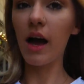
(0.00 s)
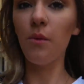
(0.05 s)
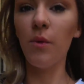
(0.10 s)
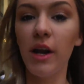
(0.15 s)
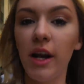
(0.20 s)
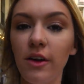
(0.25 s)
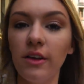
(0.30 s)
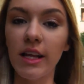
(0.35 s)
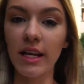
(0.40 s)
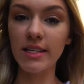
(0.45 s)
I
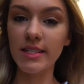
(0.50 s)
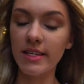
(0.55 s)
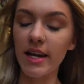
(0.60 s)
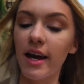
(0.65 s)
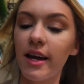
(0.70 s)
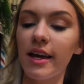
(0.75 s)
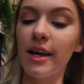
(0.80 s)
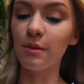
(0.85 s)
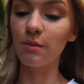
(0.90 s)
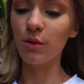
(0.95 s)
went out last
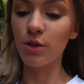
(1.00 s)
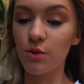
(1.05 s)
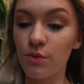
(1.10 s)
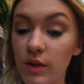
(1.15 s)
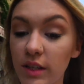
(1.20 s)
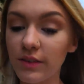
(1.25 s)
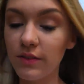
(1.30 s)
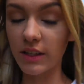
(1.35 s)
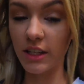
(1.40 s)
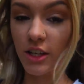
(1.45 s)
night, it was
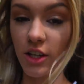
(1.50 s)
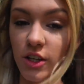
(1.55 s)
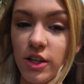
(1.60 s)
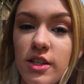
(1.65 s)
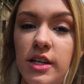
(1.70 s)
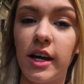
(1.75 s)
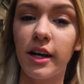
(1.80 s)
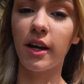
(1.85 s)
really, really good.